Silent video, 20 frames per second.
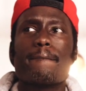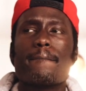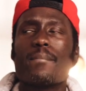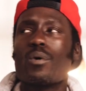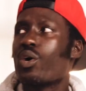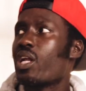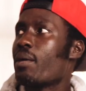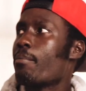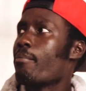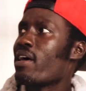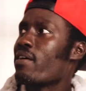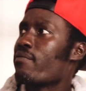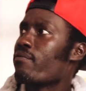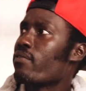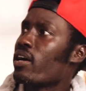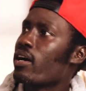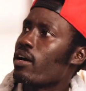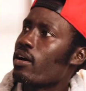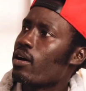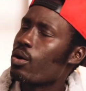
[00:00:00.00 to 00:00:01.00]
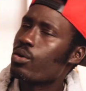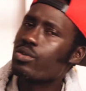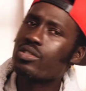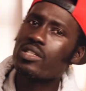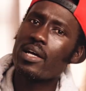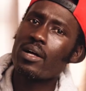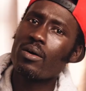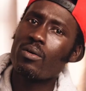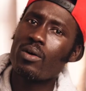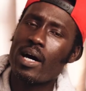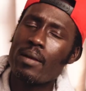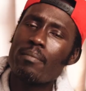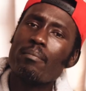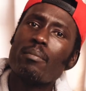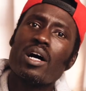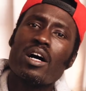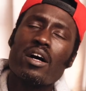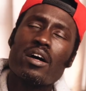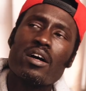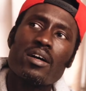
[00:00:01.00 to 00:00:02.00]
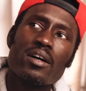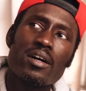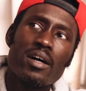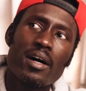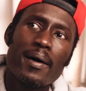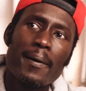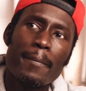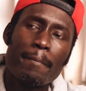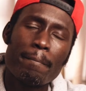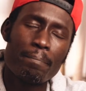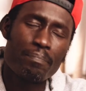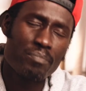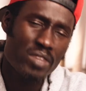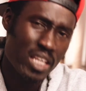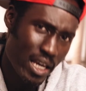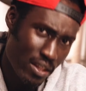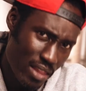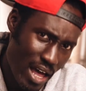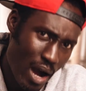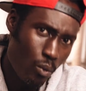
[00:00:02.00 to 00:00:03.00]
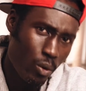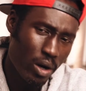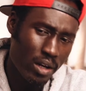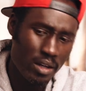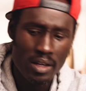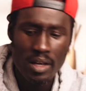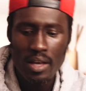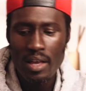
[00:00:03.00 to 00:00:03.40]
Or the Mayfair Hotel and Bar. Yeah, that one.